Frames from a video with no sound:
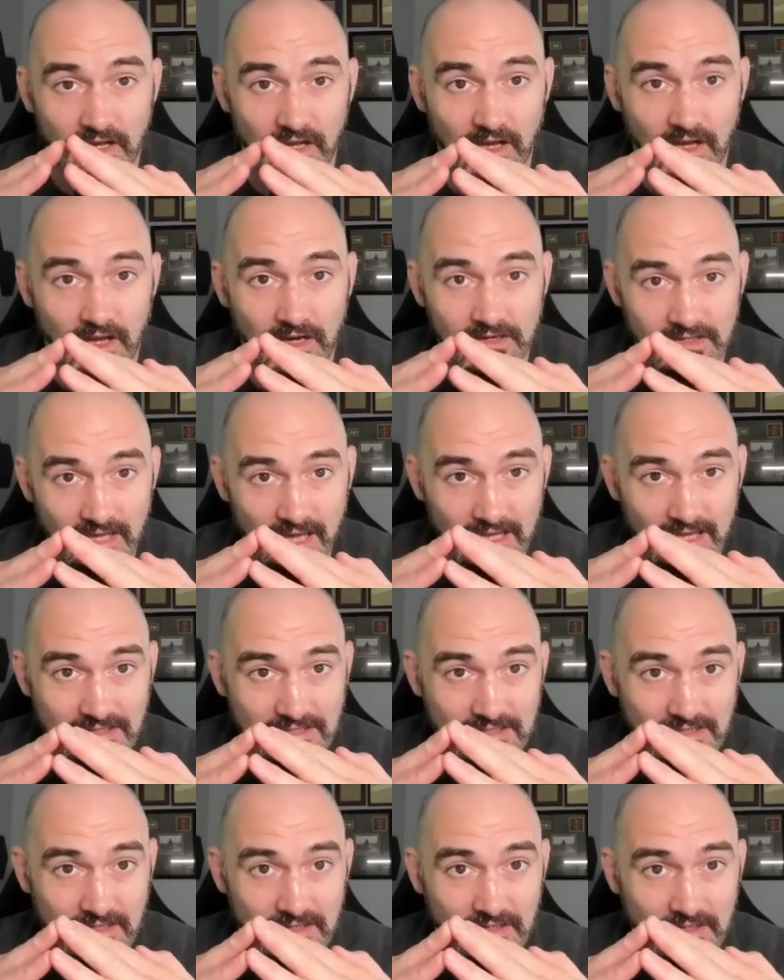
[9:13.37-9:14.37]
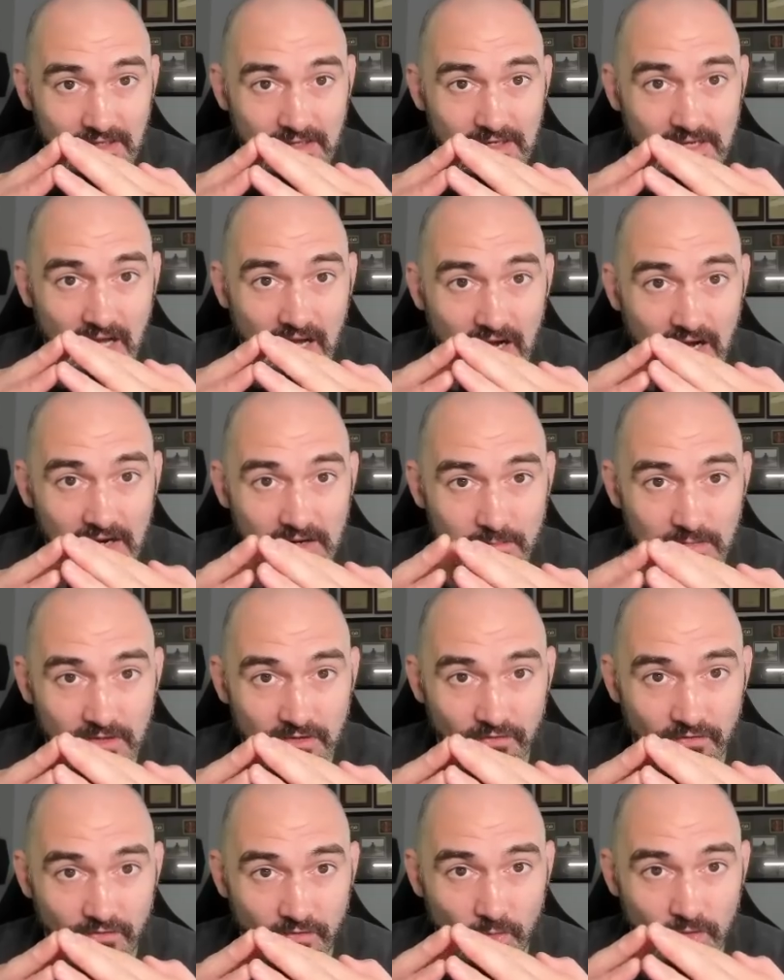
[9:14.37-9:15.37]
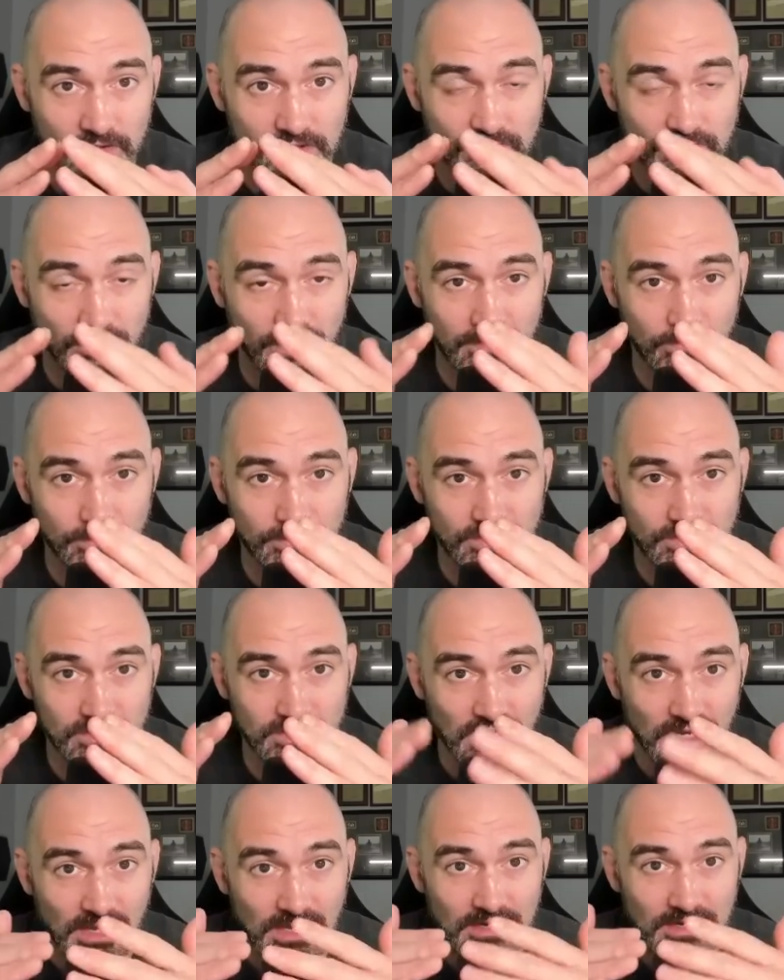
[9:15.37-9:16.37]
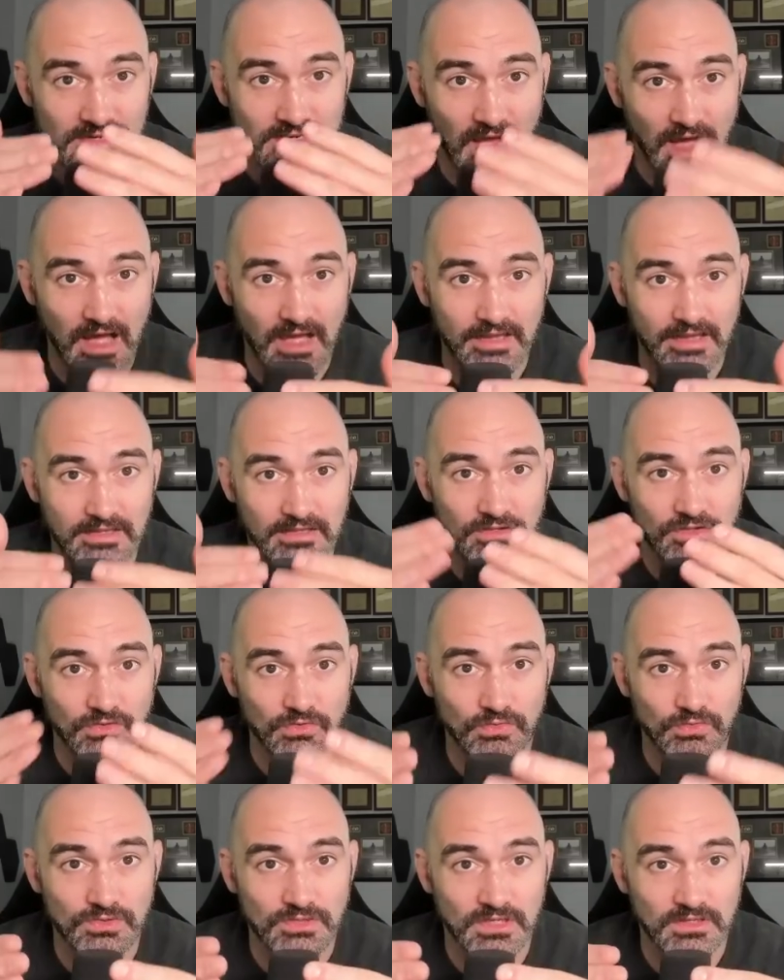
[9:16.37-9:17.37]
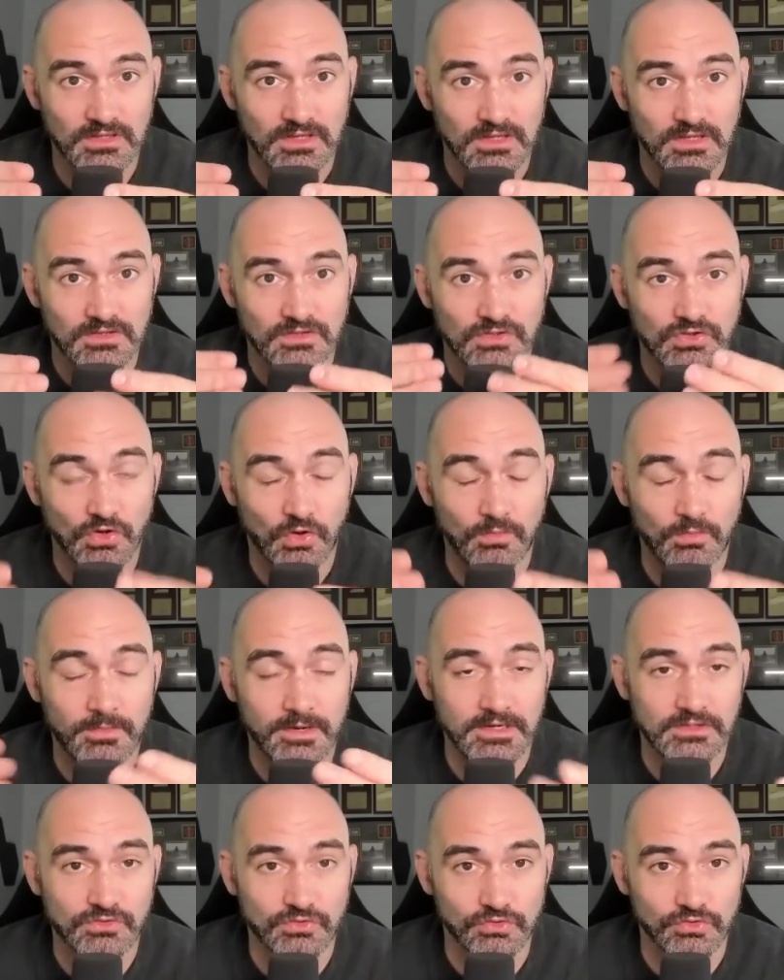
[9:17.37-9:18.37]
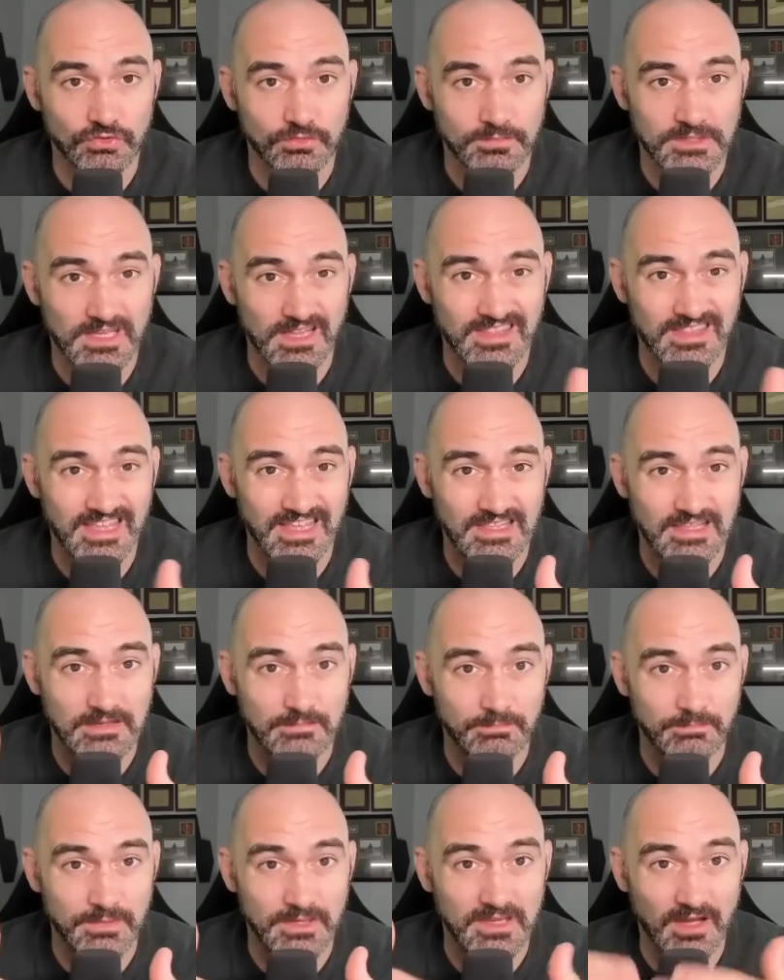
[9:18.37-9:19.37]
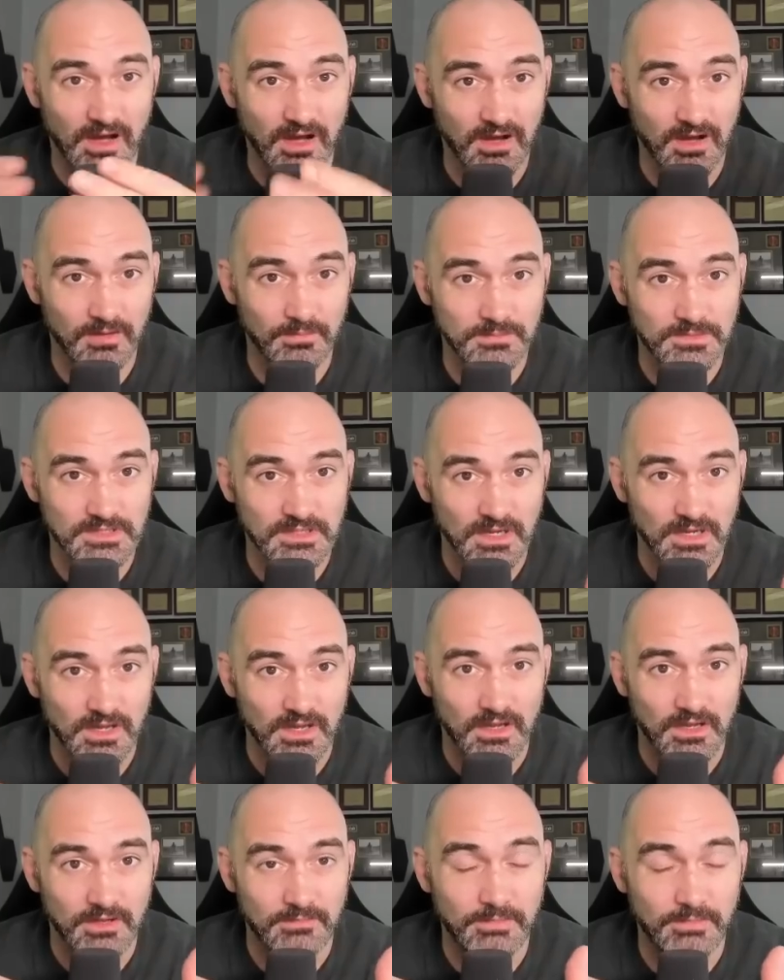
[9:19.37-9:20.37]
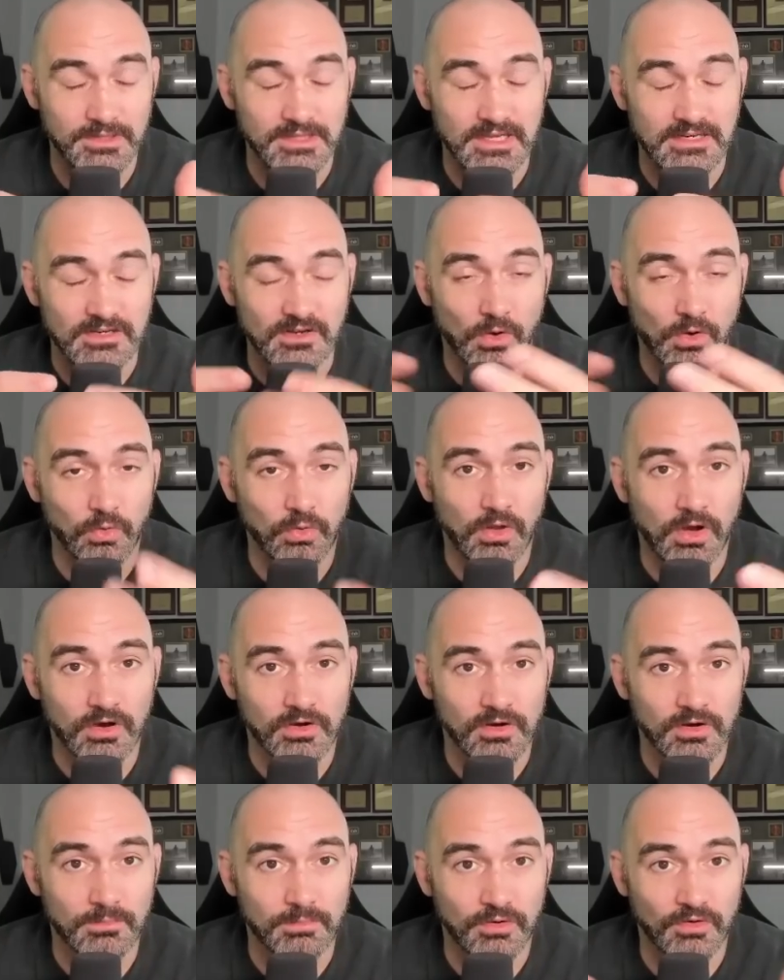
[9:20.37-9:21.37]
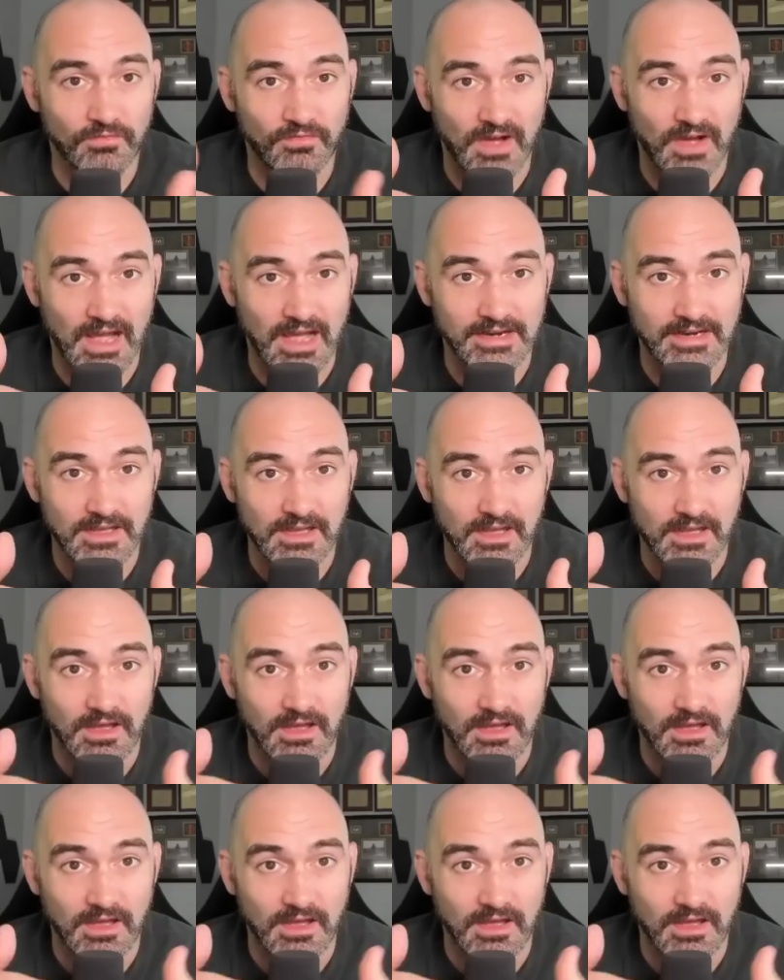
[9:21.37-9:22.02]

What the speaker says: against economy of force, right? Which is not using so many troops that it becomes, but they no longer provide